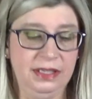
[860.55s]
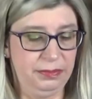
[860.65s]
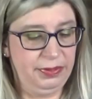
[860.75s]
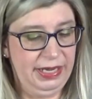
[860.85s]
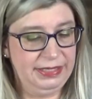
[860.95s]

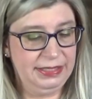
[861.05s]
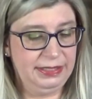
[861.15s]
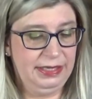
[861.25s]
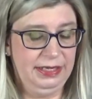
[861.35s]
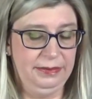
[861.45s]
It
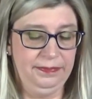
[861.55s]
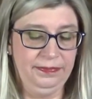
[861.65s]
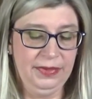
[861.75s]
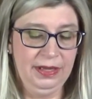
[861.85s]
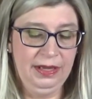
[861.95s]
places him
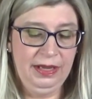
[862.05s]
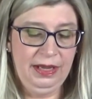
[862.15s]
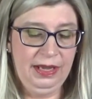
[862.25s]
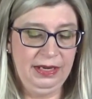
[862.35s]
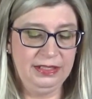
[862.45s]

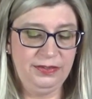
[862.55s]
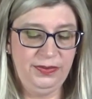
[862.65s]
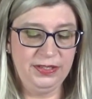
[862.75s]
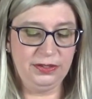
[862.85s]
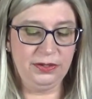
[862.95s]
in its
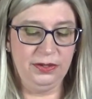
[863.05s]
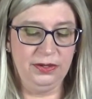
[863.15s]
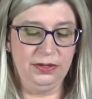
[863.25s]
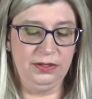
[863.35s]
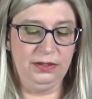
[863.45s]

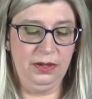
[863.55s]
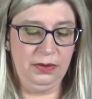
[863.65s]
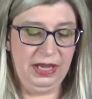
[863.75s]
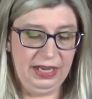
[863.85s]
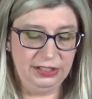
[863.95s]
physical
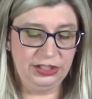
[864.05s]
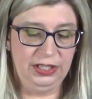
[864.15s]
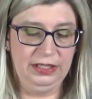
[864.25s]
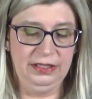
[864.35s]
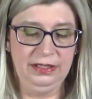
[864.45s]

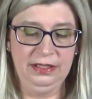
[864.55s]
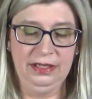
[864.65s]
location,